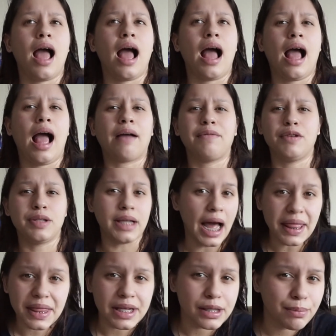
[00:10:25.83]
have you
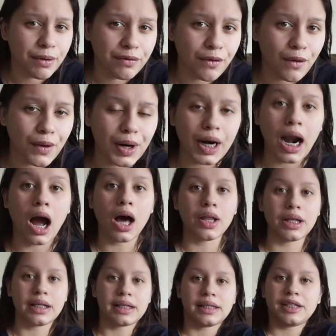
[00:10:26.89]
done this before? All
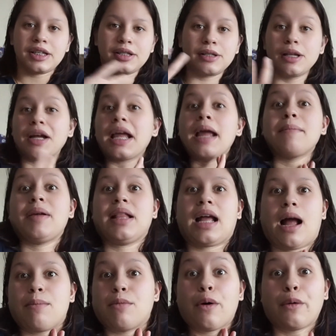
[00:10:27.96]
this, just looking at me like
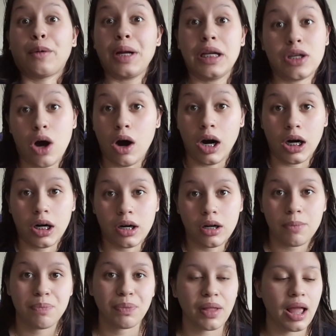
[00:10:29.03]
I'm a retard.
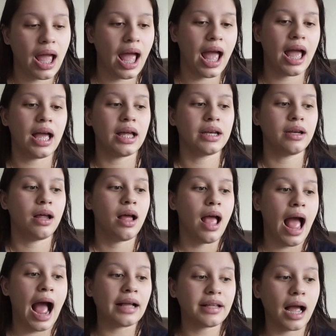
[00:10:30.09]
And
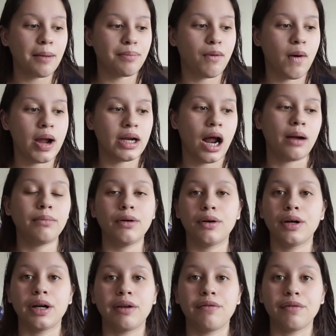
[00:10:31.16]
at that point, I'm
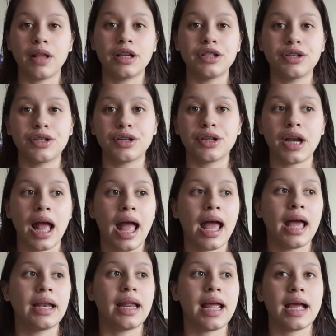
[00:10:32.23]
already flustered
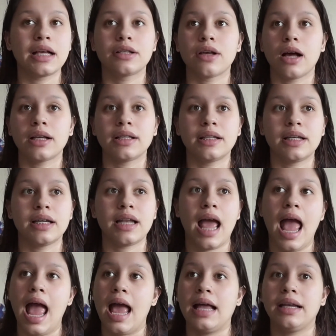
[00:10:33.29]
and exhausted
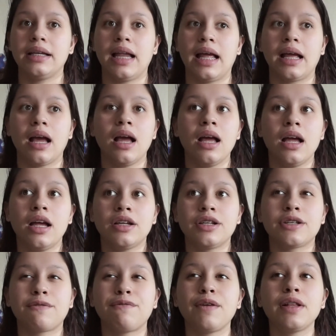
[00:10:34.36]
and, like,
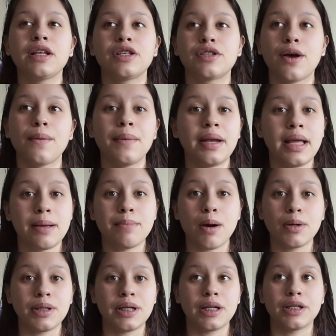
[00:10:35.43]
just feeling so many
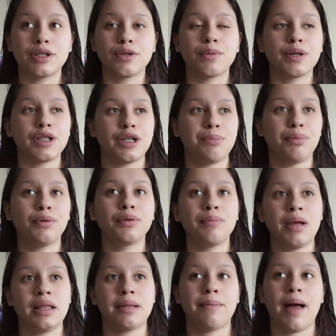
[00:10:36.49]
emotions, to where she pulled
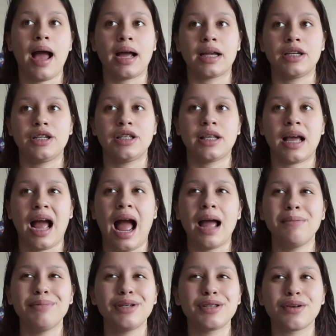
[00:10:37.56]
me in the back and she's like,
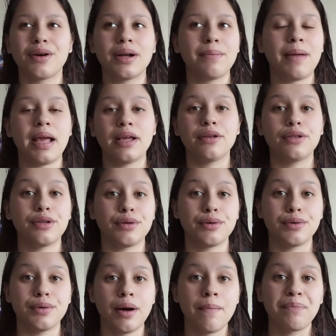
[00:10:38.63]
I'm just gonna make you
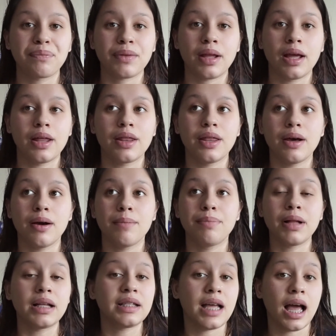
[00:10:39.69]
do the
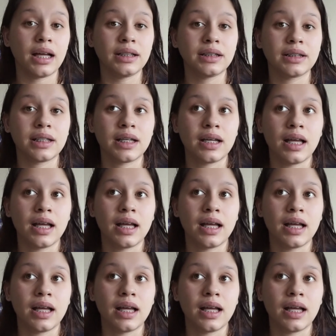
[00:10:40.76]
blood test,